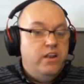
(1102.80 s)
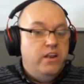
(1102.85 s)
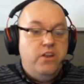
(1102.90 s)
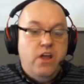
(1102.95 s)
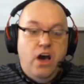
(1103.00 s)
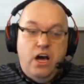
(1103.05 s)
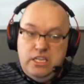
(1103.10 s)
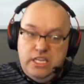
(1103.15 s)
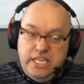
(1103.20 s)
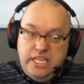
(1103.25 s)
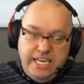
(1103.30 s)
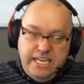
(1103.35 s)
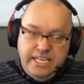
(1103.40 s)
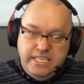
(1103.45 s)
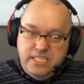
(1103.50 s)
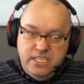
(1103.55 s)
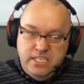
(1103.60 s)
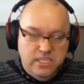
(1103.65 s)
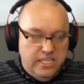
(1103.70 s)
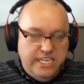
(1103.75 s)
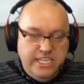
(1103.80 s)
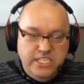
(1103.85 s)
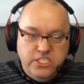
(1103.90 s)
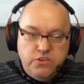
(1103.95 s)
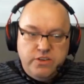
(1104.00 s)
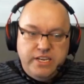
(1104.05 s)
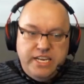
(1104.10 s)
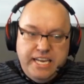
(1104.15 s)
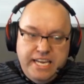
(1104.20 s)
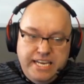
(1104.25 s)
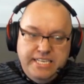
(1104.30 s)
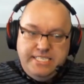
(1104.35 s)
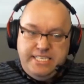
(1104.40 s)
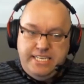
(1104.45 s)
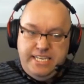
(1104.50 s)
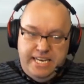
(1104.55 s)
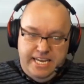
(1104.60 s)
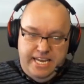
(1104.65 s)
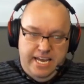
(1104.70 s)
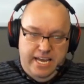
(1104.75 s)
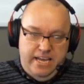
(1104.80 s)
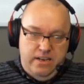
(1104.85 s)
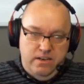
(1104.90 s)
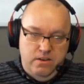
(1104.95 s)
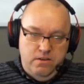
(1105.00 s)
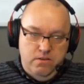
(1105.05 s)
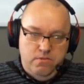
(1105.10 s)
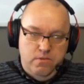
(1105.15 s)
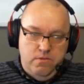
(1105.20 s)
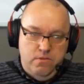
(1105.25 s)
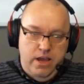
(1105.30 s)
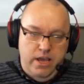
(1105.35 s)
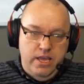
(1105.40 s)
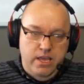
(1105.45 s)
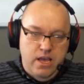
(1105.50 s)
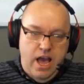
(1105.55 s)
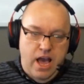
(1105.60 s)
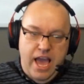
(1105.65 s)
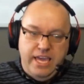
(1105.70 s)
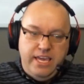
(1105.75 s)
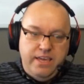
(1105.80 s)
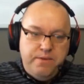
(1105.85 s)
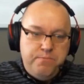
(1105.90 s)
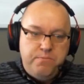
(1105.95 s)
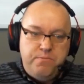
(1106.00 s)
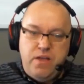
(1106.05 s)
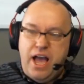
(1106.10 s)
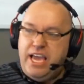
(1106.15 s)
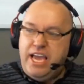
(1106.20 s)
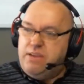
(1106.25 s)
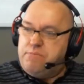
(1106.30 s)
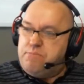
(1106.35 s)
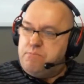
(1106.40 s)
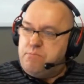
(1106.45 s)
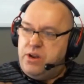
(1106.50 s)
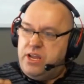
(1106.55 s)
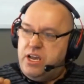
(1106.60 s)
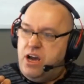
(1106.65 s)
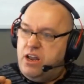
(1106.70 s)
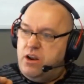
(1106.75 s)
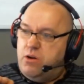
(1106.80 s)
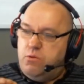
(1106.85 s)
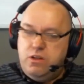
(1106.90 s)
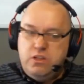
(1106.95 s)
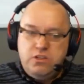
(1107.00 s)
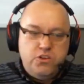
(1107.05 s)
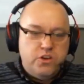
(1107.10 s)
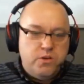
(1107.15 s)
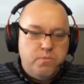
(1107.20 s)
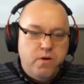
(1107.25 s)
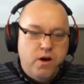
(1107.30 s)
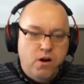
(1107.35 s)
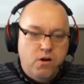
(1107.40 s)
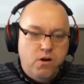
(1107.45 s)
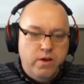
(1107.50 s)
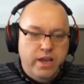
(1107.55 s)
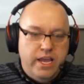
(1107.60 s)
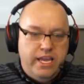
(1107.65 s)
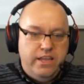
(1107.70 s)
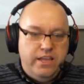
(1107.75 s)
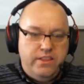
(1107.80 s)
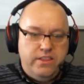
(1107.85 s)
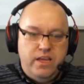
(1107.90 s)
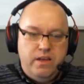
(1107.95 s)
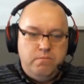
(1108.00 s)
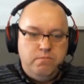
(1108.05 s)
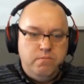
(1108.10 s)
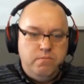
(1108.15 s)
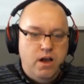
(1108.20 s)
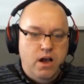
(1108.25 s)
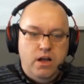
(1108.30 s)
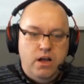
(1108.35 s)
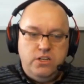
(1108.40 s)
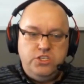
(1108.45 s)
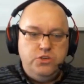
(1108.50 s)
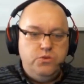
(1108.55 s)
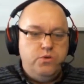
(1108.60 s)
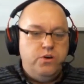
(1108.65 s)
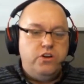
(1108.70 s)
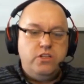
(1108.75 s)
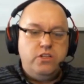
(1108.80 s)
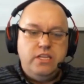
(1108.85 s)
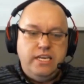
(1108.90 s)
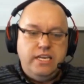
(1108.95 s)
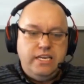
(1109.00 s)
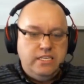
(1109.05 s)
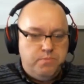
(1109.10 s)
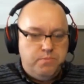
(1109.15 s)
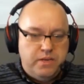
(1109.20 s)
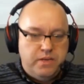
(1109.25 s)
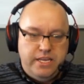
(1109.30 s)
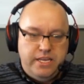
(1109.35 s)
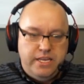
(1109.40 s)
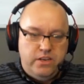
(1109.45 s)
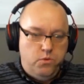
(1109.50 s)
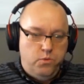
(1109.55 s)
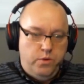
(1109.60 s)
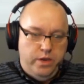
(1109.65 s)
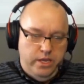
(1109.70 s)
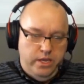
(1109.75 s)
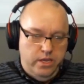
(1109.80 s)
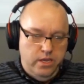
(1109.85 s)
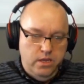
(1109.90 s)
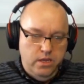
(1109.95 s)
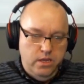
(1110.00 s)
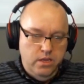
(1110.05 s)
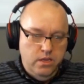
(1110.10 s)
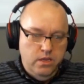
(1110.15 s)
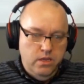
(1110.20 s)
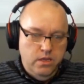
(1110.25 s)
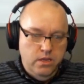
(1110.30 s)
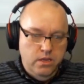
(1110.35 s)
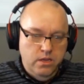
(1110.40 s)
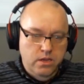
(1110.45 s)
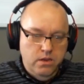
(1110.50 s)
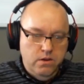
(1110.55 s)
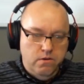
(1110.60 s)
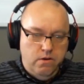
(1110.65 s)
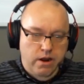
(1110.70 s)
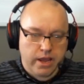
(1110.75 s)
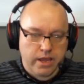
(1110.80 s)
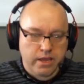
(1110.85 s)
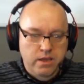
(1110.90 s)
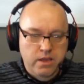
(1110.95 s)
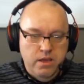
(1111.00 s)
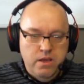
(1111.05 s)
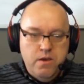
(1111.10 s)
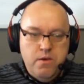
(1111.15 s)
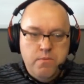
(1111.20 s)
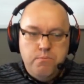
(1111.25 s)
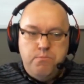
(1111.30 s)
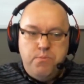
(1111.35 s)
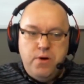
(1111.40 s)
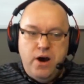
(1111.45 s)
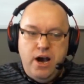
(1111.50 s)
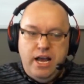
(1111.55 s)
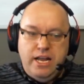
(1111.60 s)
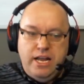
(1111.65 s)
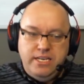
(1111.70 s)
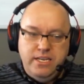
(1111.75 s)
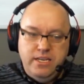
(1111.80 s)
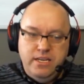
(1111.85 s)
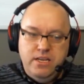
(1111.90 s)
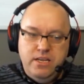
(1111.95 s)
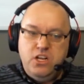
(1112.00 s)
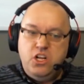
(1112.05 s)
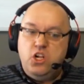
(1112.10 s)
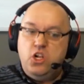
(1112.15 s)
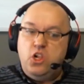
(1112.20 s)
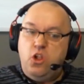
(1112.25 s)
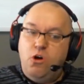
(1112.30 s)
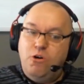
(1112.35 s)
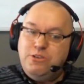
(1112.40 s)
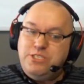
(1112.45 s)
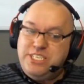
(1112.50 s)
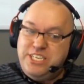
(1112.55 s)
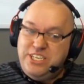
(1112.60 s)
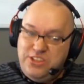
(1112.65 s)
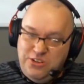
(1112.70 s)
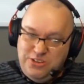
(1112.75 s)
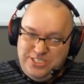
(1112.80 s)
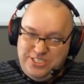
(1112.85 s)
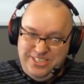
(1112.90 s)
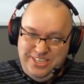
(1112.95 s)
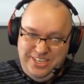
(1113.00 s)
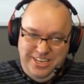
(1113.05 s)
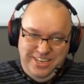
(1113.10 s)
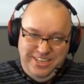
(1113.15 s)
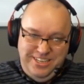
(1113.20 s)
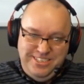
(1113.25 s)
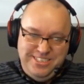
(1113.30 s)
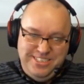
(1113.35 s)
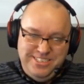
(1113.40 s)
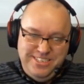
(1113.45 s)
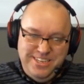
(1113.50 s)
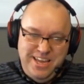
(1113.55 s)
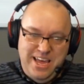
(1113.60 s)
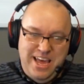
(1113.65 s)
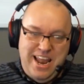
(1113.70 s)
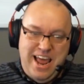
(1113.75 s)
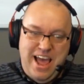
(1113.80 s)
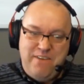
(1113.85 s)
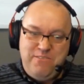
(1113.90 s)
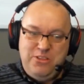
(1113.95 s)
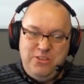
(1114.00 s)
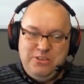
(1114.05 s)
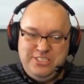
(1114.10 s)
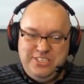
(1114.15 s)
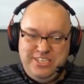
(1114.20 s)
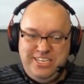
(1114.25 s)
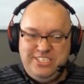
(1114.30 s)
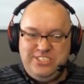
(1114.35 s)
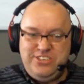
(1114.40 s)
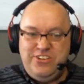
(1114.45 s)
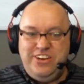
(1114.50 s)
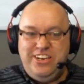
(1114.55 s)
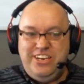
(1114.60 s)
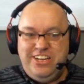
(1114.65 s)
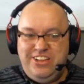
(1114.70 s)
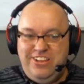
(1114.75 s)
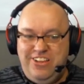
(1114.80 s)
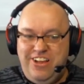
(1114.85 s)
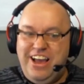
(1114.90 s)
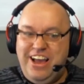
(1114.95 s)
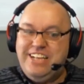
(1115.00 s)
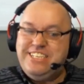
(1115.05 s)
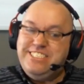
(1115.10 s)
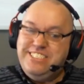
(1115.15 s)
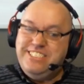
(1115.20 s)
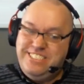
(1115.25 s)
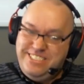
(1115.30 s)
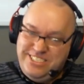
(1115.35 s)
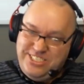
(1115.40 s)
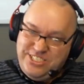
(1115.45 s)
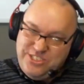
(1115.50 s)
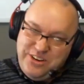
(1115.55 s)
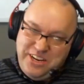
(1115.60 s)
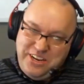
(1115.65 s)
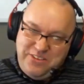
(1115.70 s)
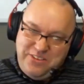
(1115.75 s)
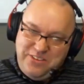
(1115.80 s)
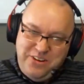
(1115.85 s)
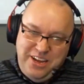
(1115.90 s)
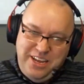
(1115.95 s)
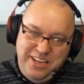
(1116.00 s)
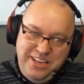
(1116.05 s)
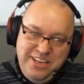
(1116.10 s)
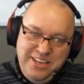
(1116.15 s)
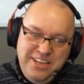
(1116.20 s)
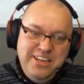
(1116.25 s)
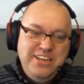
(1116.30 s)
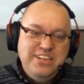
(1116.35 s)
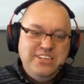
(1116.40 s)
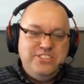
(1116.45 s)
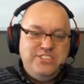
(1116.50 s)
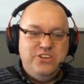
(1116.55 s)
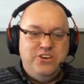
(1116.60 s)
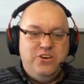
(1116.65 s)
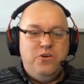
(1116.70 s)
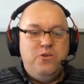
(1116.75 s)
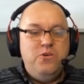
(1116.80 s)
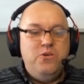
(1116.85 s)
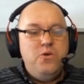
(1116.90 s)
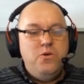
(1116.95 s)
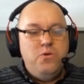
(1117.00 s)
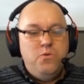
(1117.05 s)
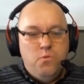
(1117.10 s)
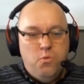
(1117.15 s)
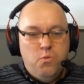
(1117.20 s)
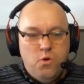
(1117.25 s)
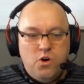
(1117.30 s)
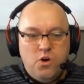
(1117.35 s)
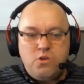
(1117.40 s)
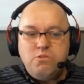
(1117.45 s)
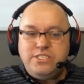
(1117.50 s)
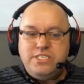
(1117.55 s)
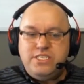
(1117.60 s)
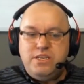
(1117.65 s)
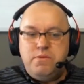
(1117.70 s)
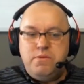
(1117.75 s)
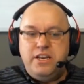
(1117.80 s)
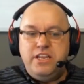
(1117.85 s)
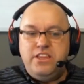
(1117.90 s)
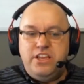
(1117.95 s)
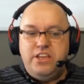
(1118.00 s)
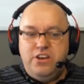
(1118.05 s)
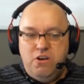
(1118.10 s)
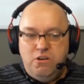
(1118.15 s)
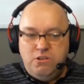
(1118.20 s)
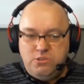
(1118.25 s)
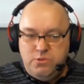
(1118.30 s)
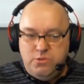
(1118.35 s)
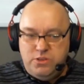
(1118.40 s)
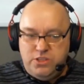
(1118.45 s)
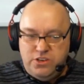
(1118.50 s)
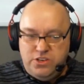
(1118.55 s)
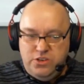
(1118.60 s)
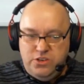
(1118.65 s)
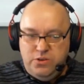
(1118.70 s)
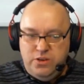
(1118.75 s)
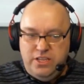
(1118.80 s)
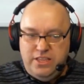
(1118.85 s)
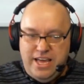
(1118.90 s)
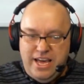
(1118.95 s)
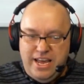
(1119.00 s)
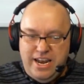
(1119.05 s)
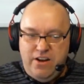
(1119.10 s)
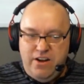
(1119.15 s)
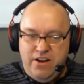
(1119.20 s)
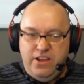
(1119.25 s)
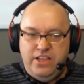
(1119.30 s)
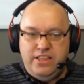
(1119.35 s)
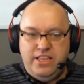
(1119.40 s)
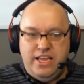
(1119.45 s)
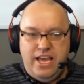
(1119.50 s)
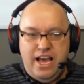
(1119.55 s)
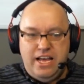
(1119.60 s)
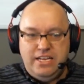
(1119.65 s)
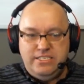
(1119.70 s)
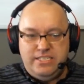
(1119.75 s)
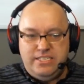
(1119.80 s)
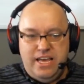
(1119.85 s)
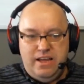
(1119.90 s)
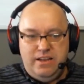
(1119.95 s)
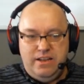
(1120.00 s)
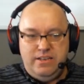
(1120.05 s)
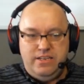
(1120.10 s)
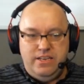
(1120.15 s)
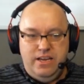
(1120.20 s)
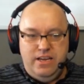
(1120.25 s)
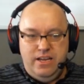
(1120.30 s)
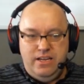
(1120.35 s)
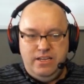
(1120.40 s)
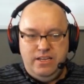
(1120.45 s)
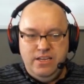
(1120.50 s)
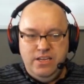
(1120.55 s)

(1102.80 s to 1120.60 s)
not leads. Leads are easy to get, right? I can, I can bring on a realtor tomorrow and get them uh, two hundred leads by the end of the week. Right. Mm-hmm. But closing those leads and having those leads turn into clients is the trick, right? So work with somebody that knows what they're doing in that area, that has that, uh,